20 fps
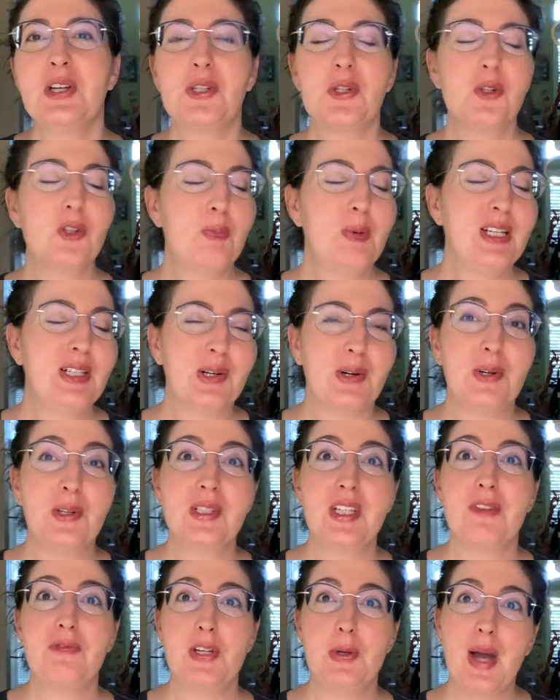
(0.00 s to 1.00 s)
truth be
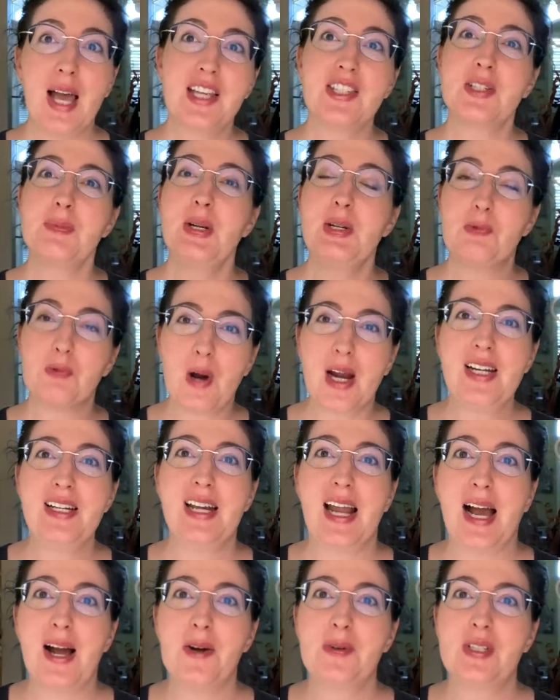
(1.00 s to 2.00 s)
told, if you ask me right
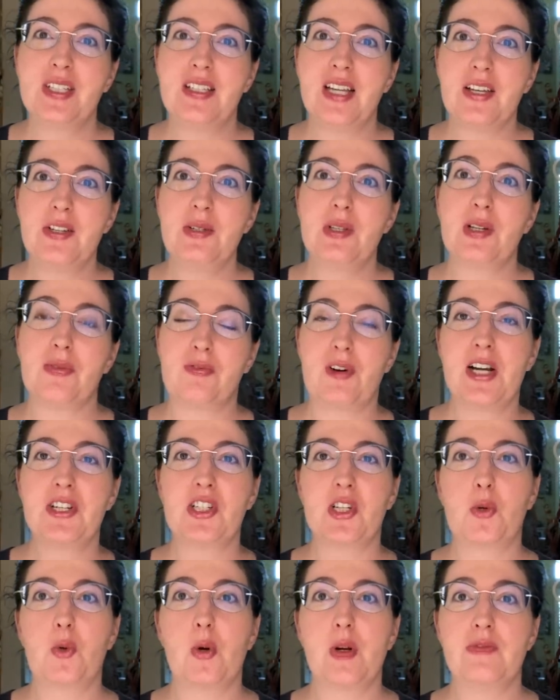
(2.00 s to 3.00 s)
now to tell you the French
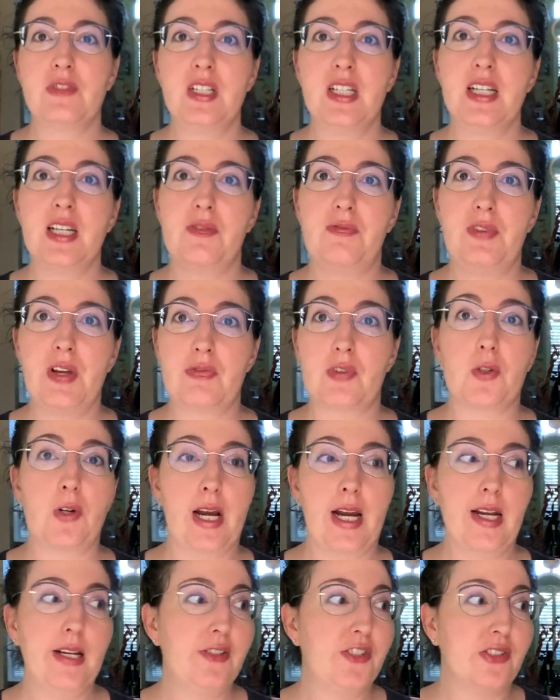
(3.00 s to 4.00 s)
equivalent of fifth
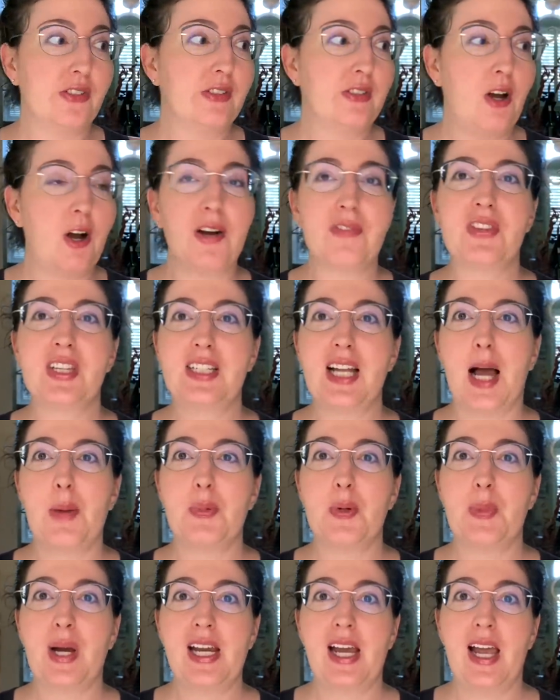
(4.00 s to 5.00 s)
grade just off the top
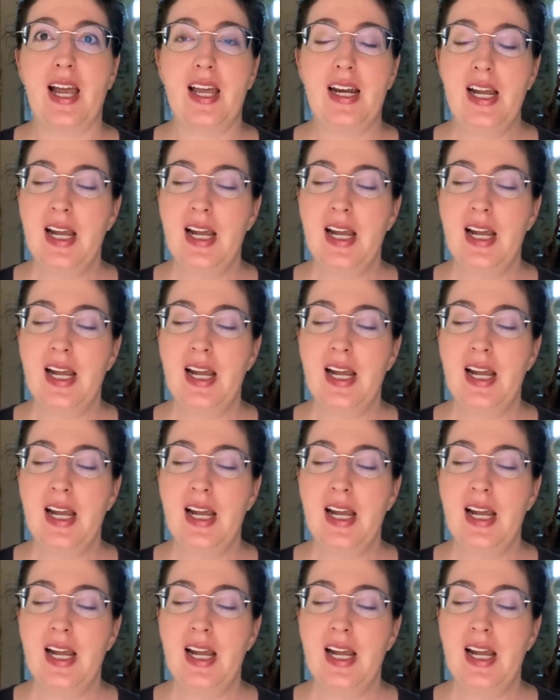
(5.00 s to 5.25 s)
of my head,